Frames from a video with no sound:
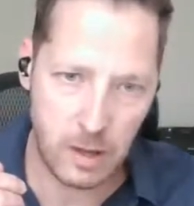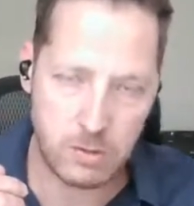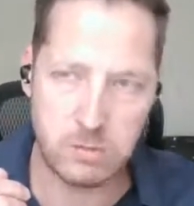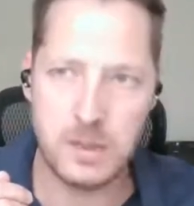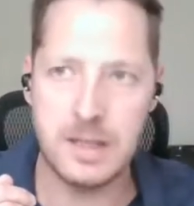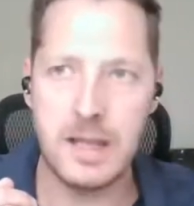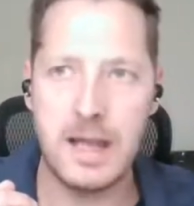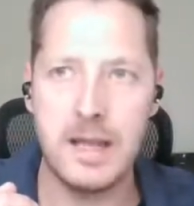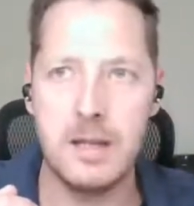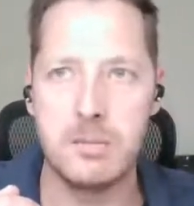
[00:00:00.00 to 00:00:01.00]

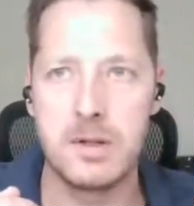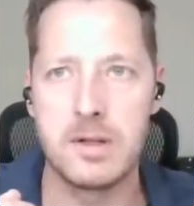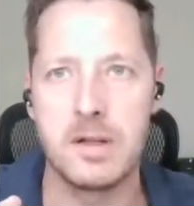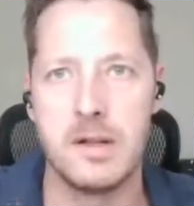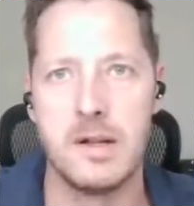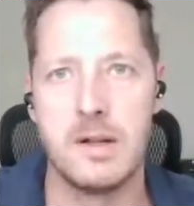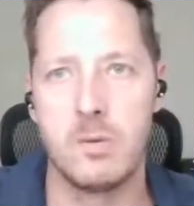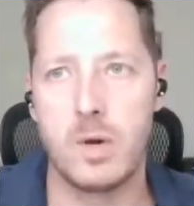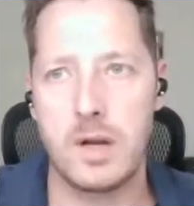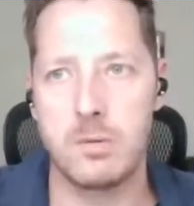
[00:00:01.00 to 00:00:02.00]
enable
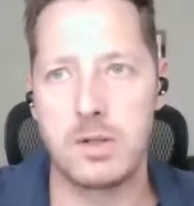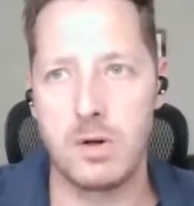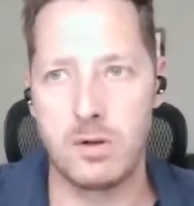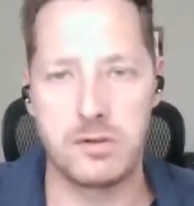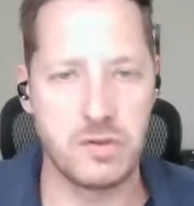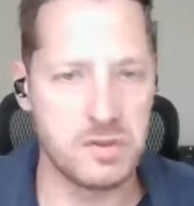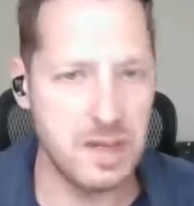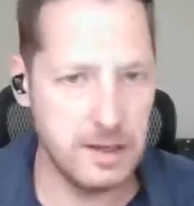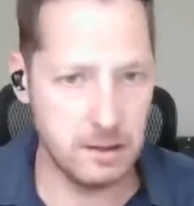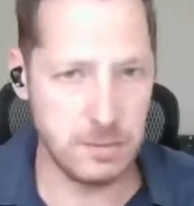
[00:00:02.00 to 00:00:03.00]
what I would call
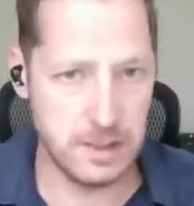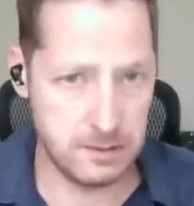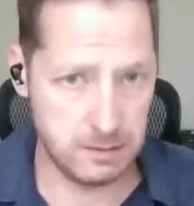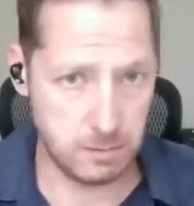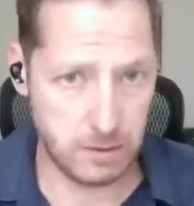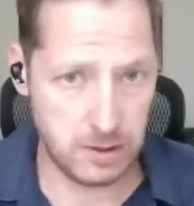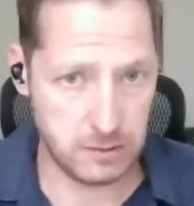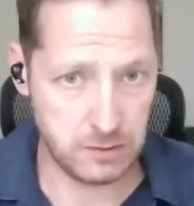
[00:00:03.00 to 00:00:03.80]
sustainable enterprises,